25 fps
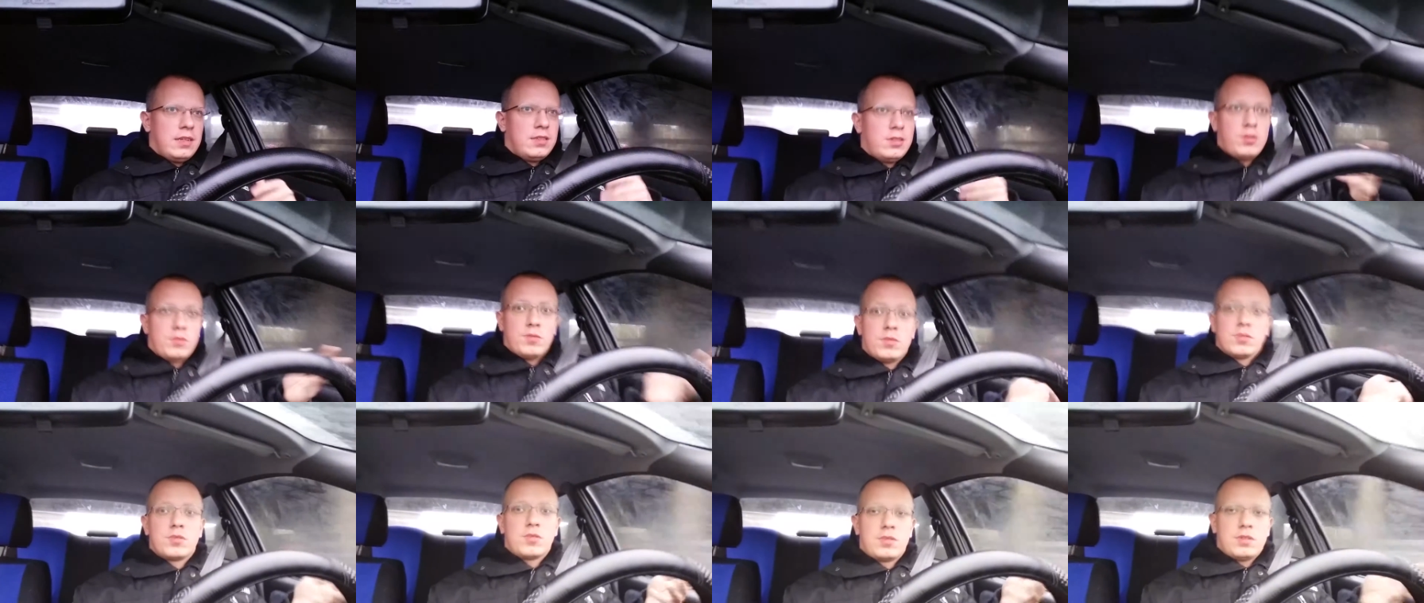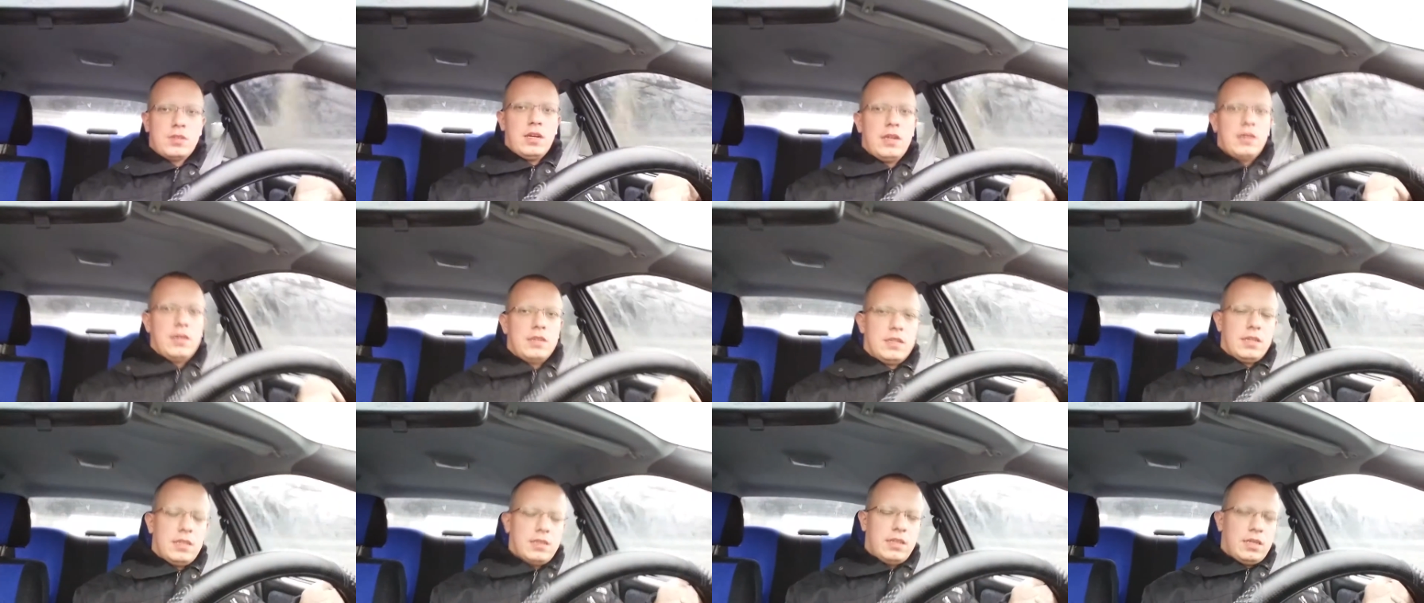I didn't want to
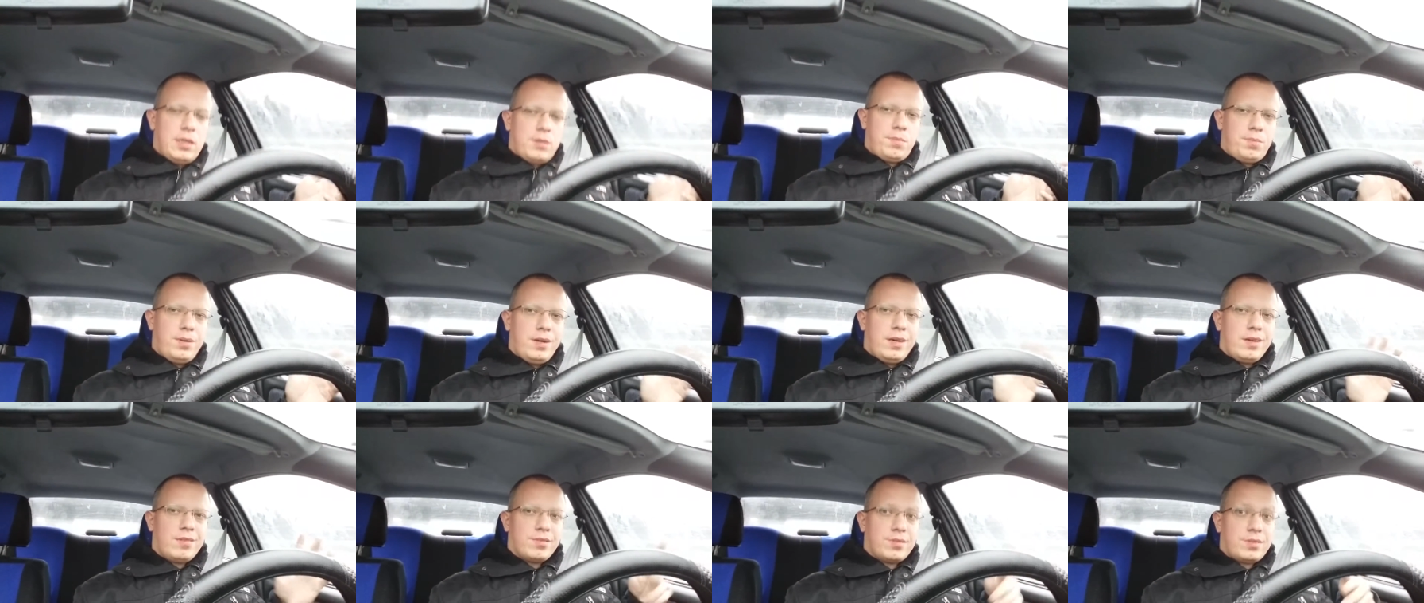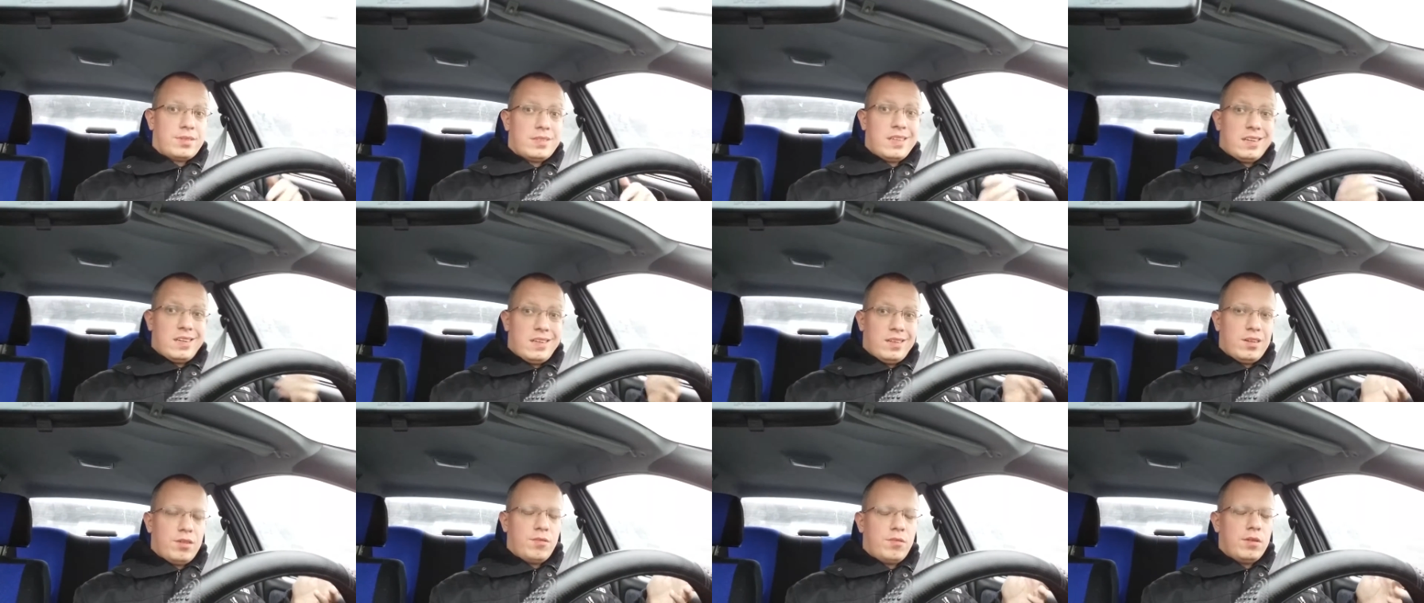stay in an AP because
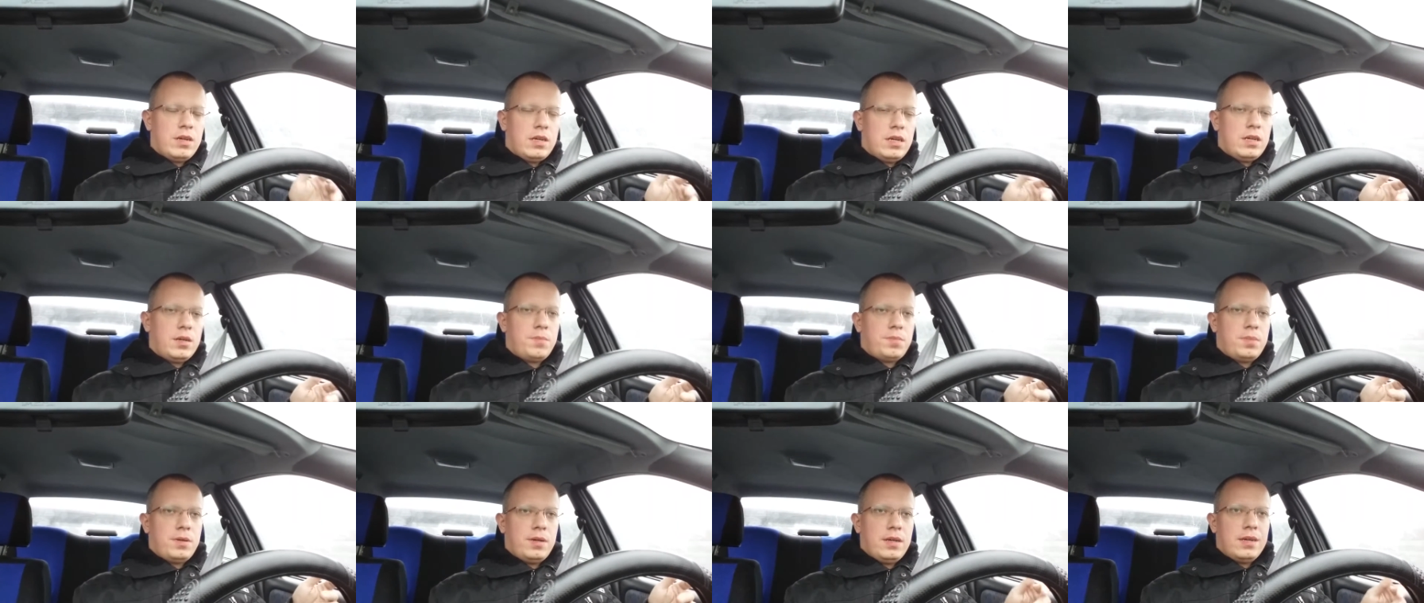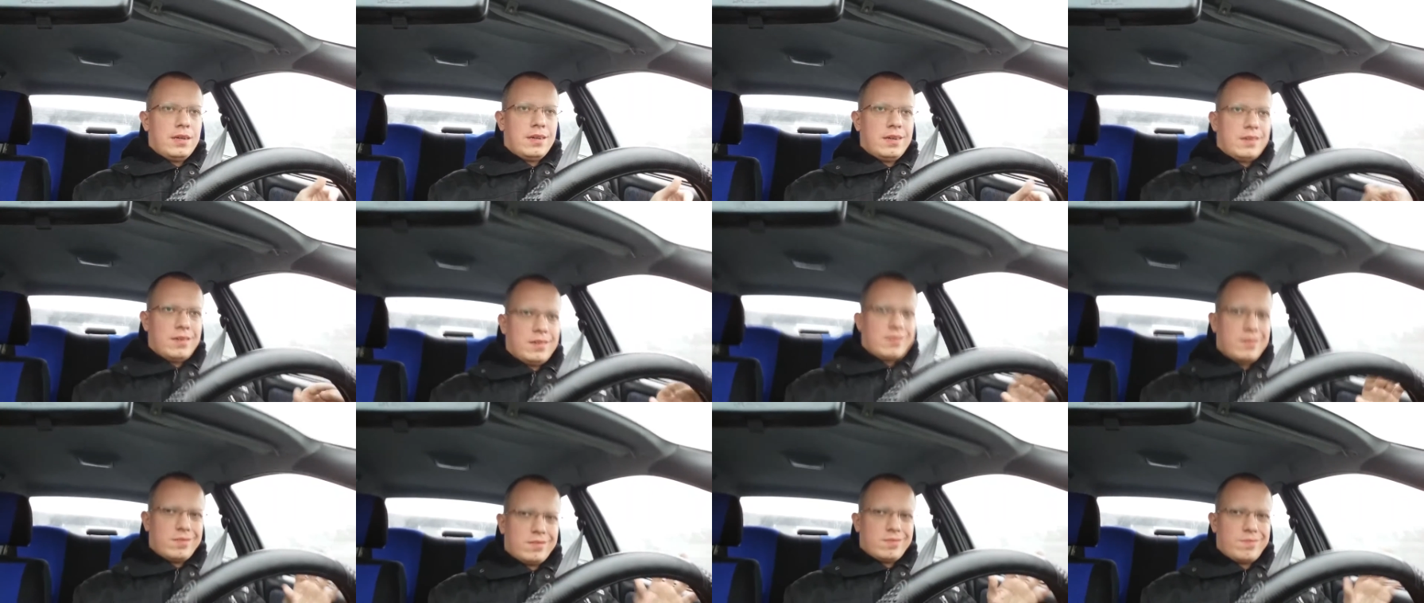I know AP,
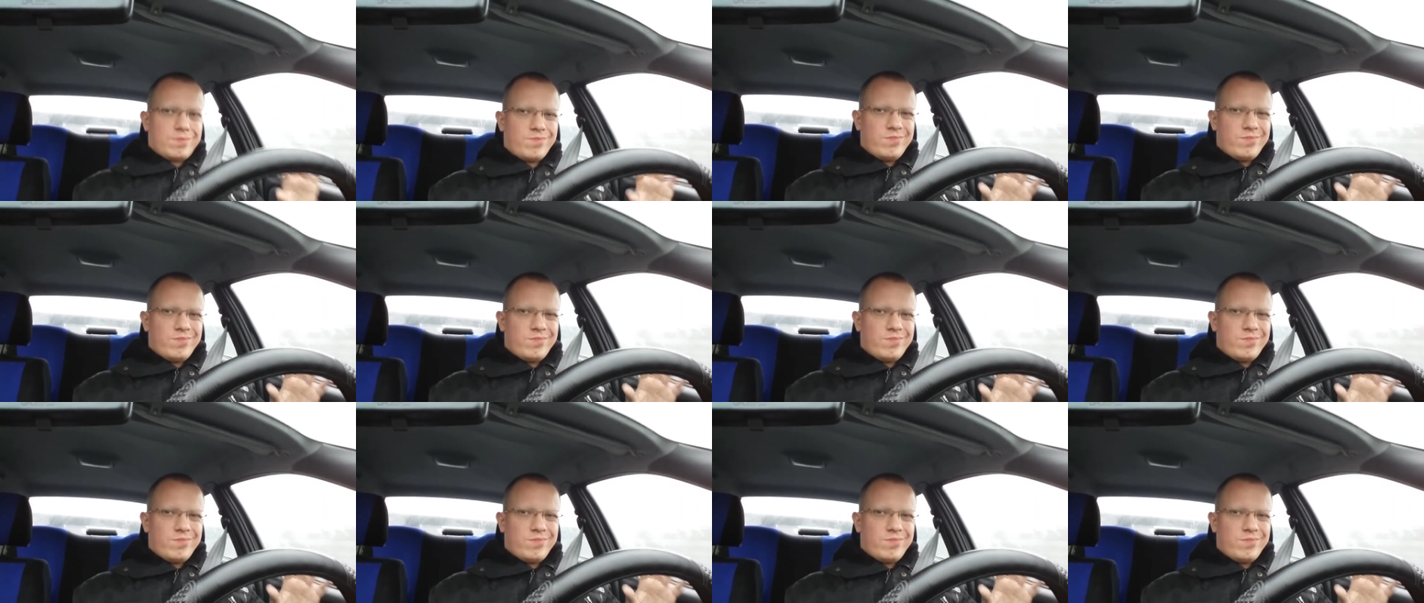and